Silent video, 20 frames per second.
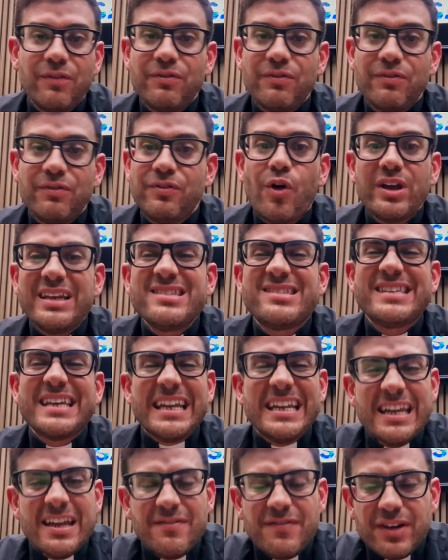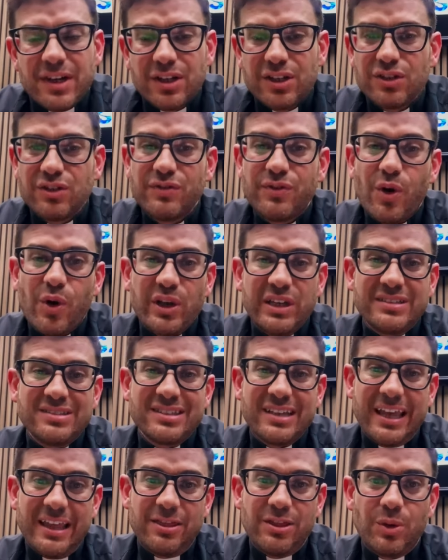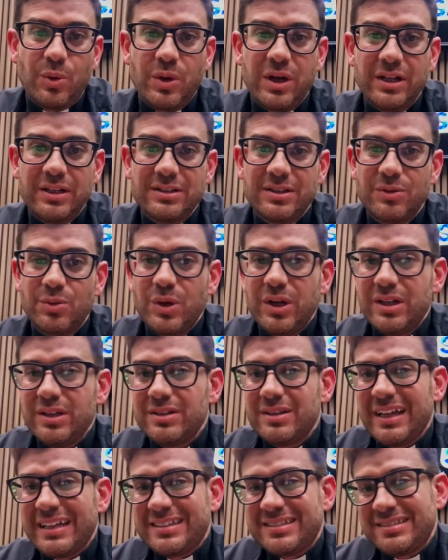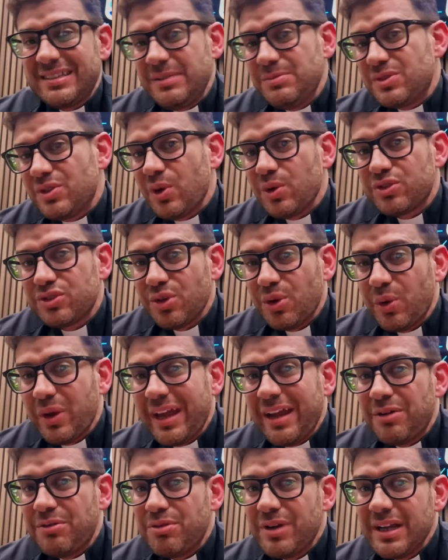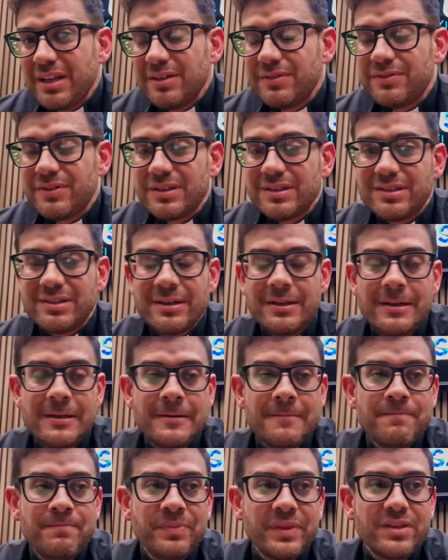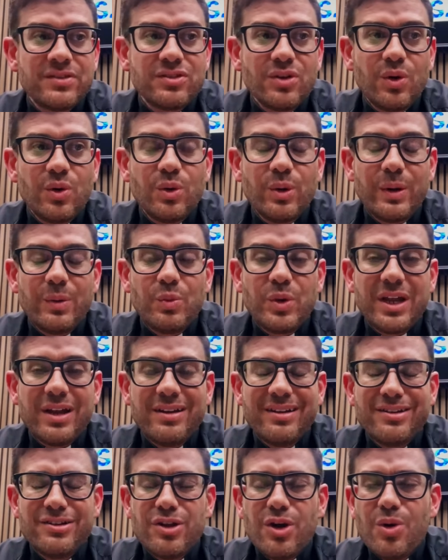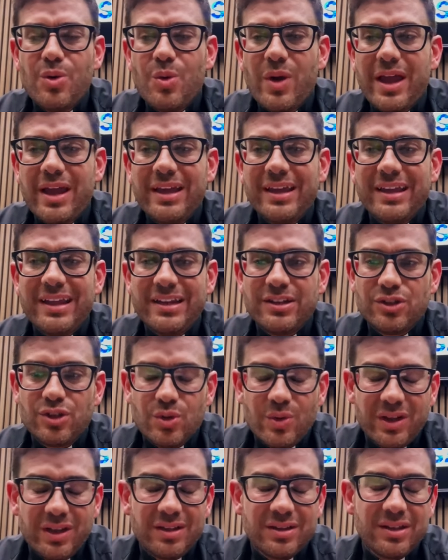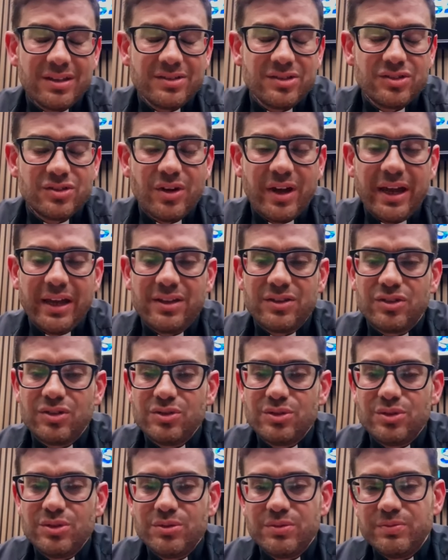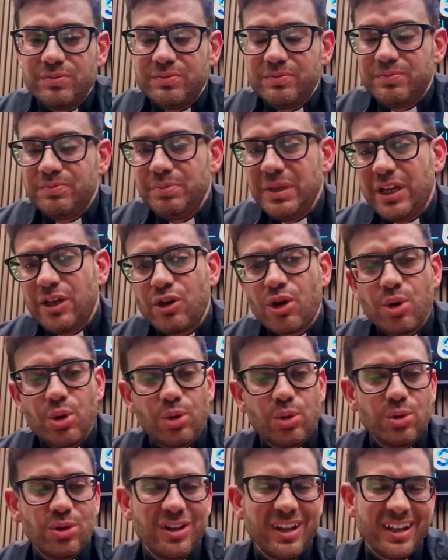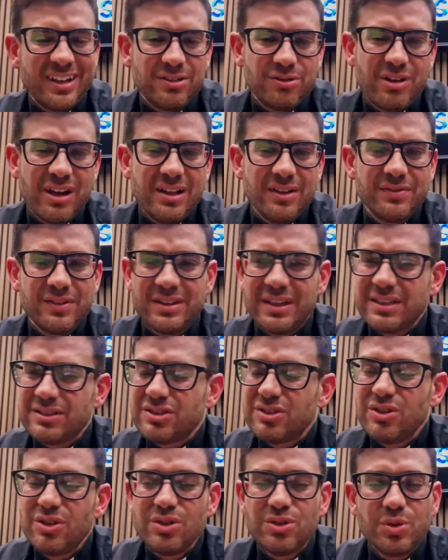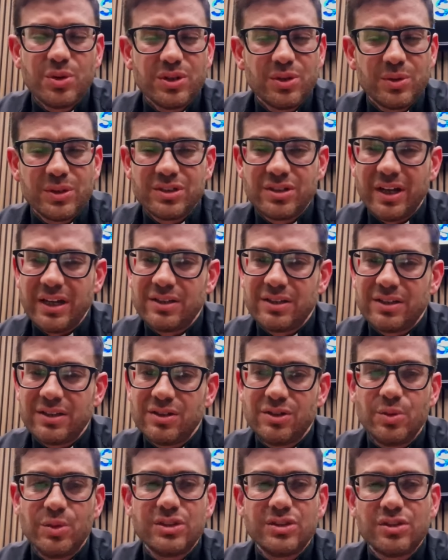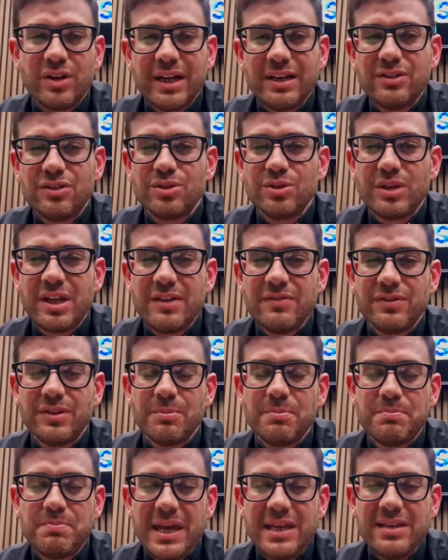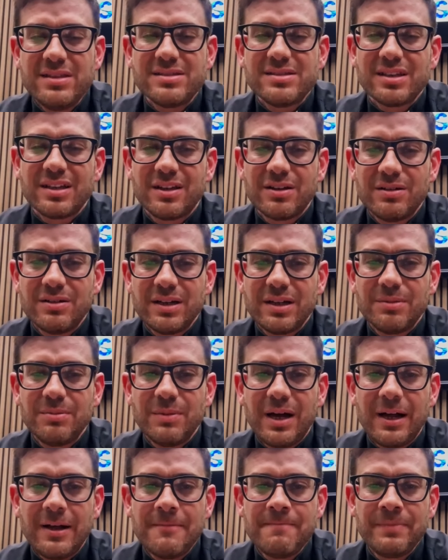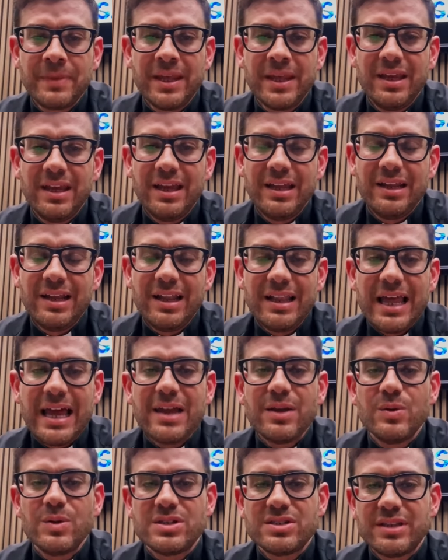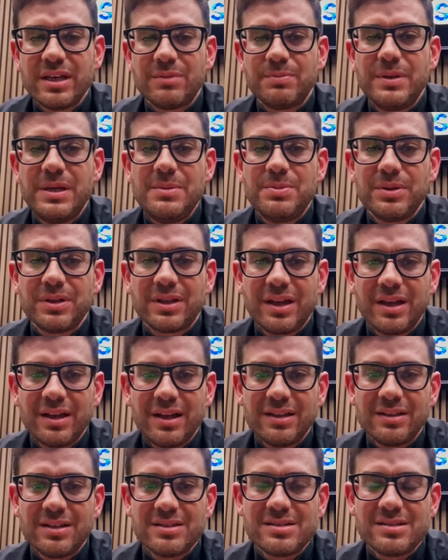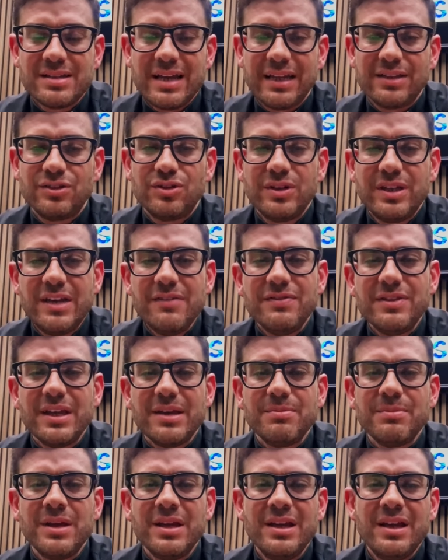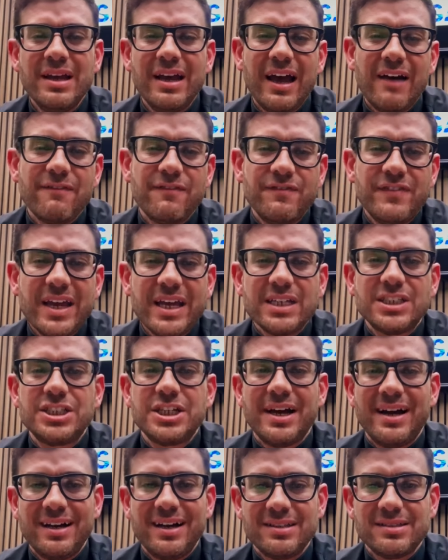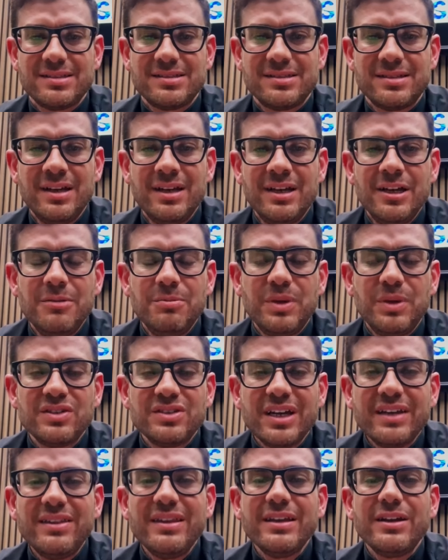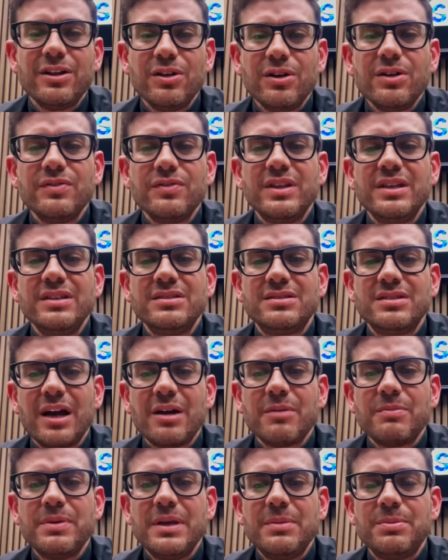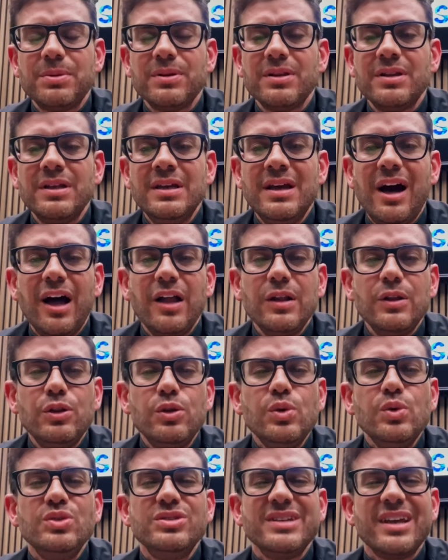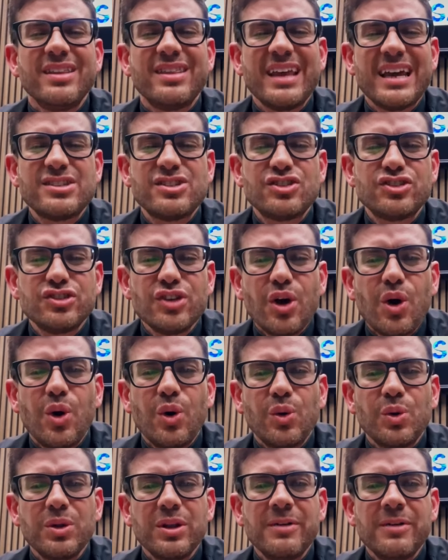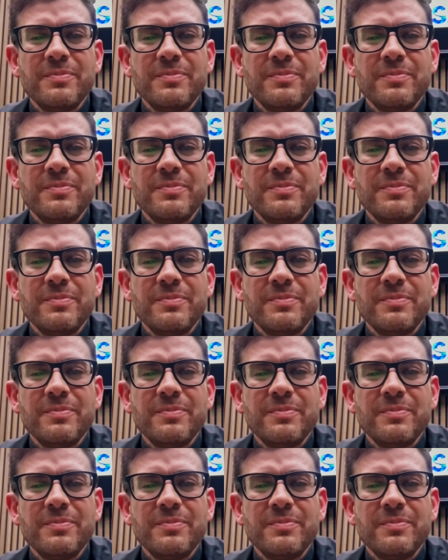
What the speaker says: insignificant voice in the world, a world that seems also irrelevant. So we are in no way in doing this trying to be cool and relevant. That's not what we're trying to do. We're trying to give the basic kerygma in a language that people can understand, to give them a fair chance. Because I think a lot of these young people are losing their soul